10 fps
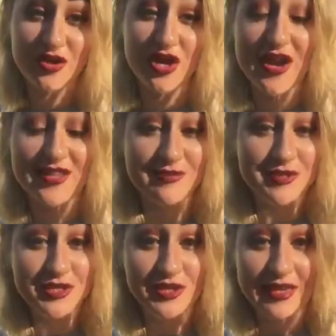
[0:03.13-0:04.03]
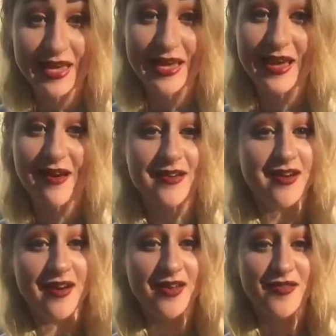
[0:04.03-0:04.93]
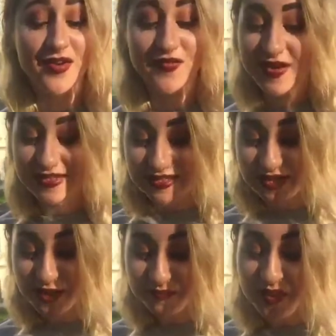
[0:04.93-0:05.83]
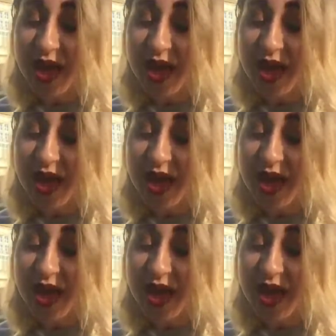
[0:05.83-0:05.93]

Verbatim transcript: journalism student here at Cardiff University